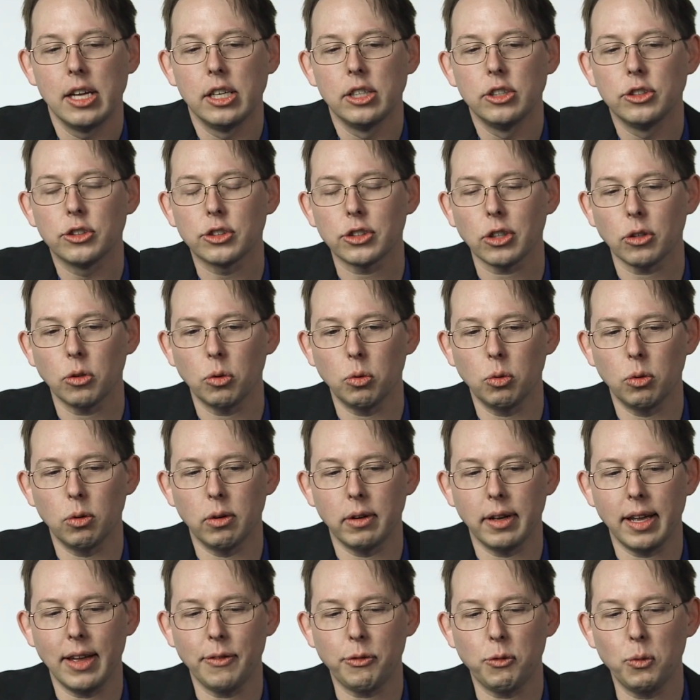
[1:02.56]
So
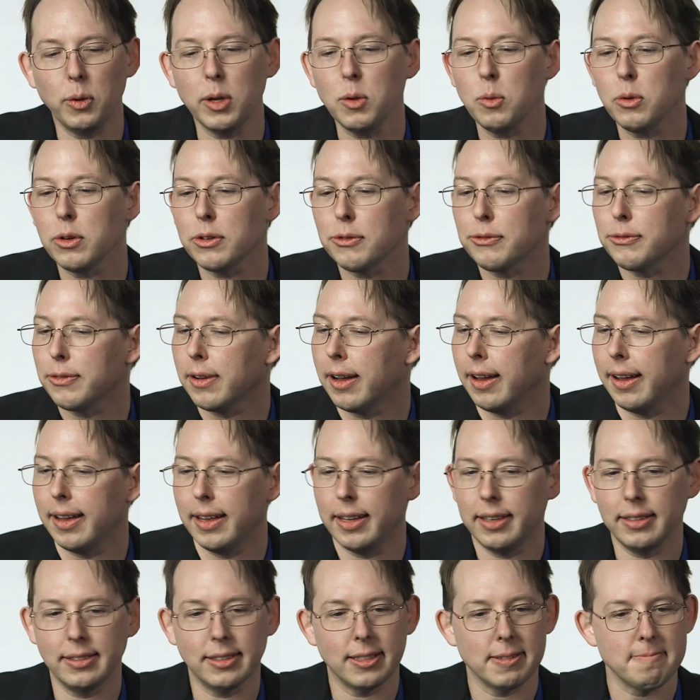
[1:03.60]
if we were to
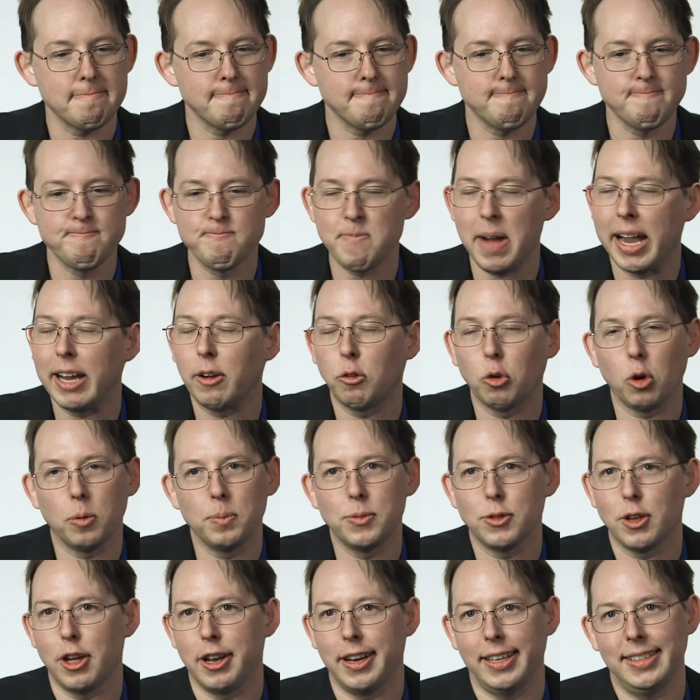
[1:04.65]
find
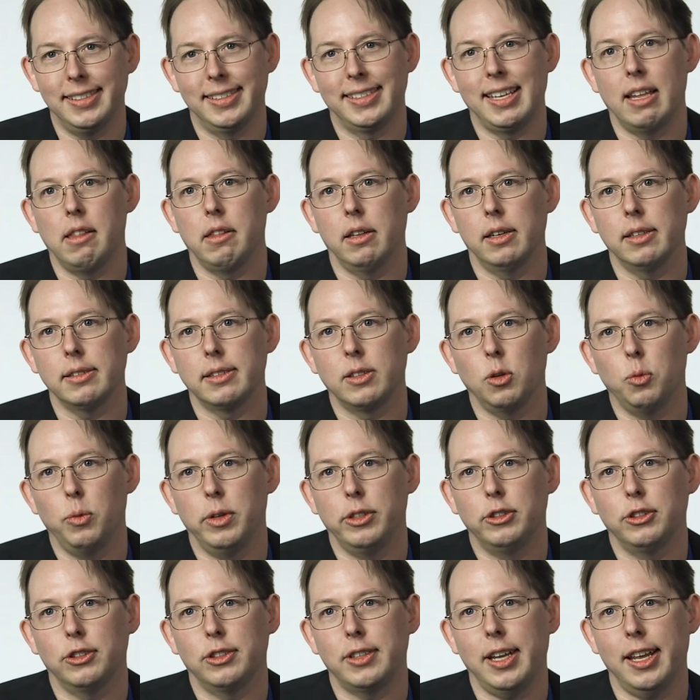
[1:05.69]
microbes on Enceladus. It
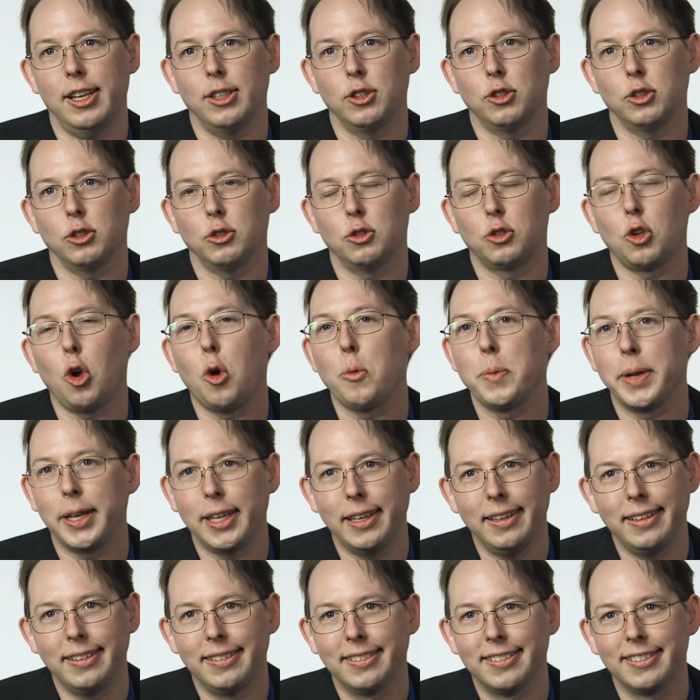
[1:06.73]
would just answer so
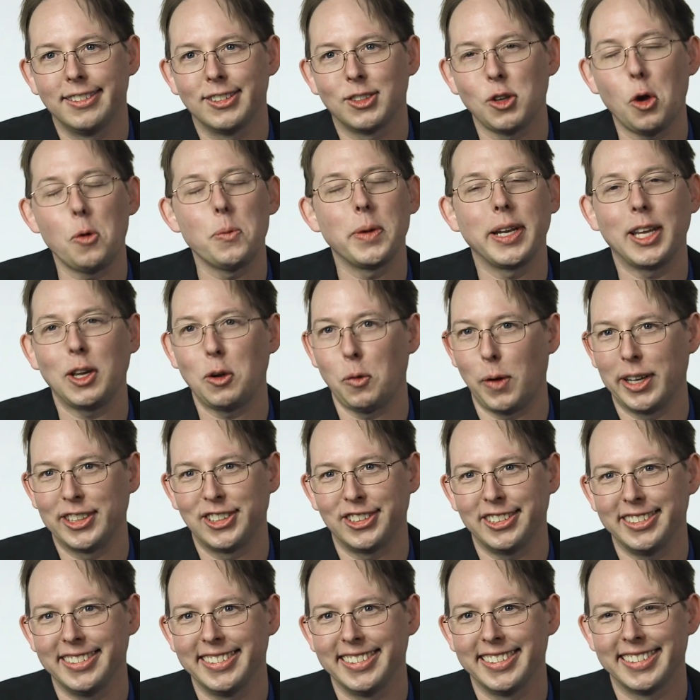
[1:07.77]
many, so many
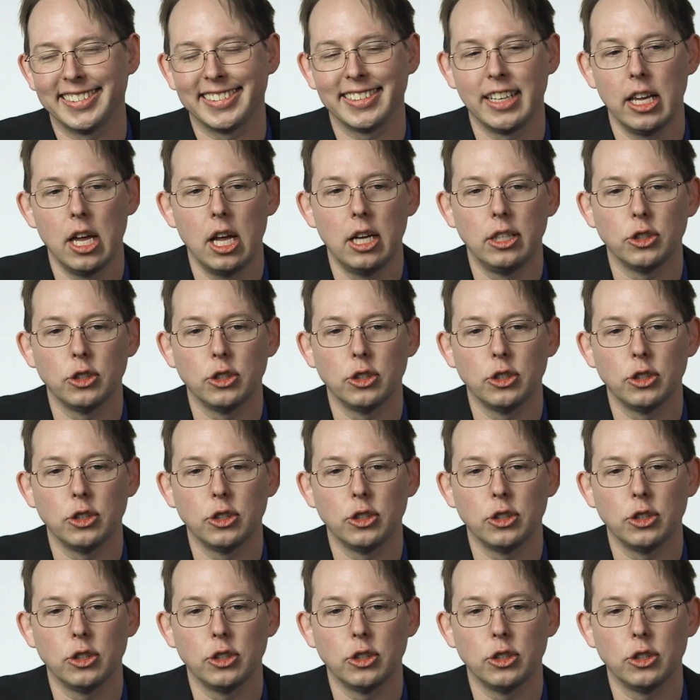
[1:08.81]
questions.